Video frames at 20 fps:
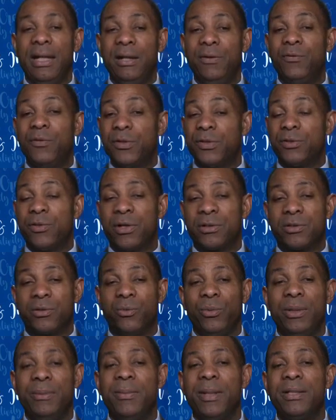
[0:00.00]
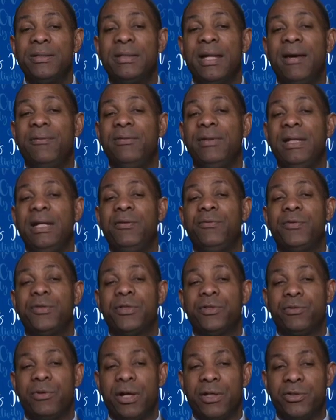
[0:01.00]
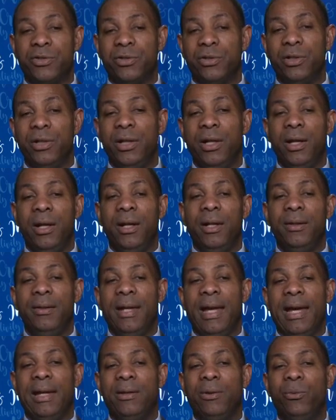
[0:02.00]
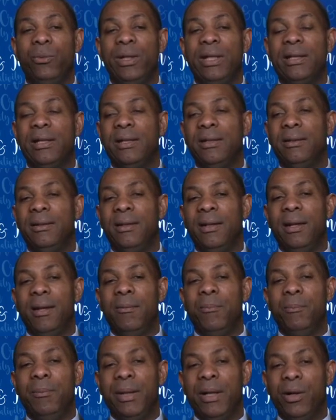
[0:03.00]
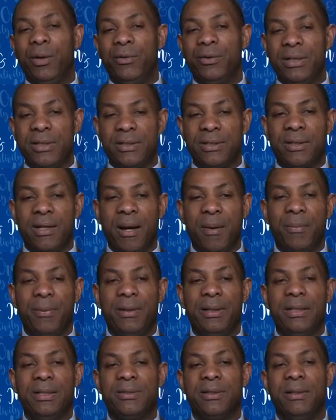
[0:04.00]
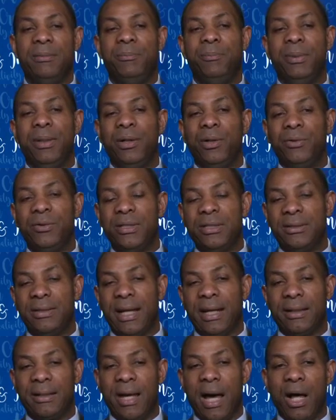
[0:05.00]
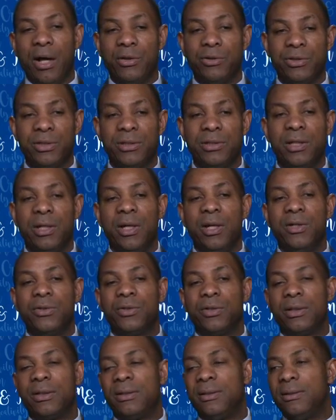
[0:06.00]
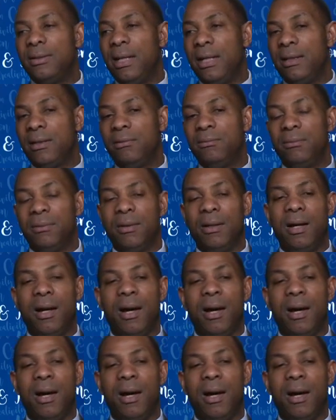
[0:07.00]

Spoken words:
infrastructure. We must have the infrastructure that we can build these companies and build these technologies so that they can